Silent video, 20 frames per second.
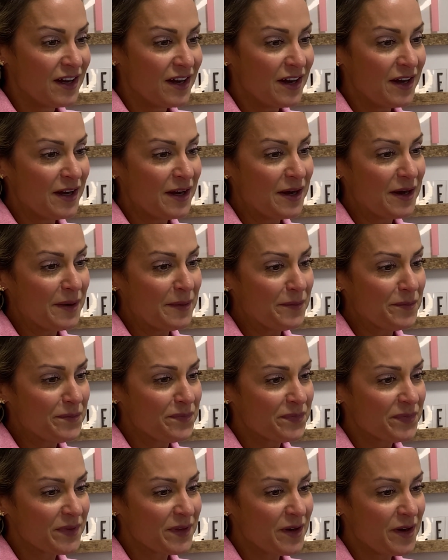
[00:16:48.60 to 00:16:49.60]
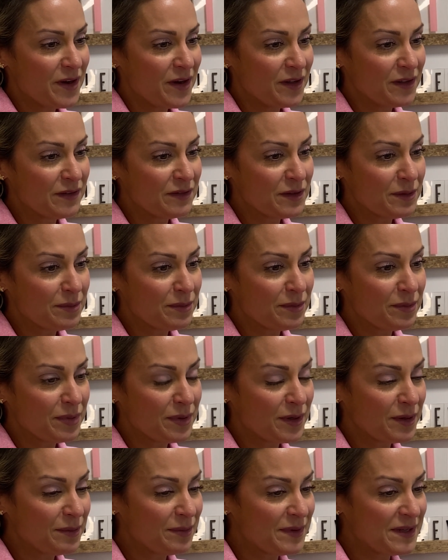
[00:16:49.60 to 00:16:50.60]
all of the
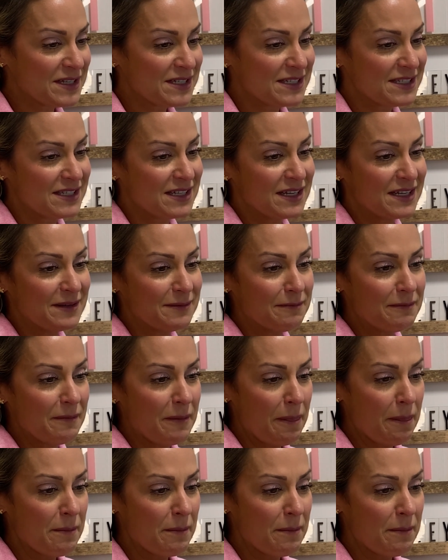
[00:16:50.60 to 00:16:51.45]
purpose and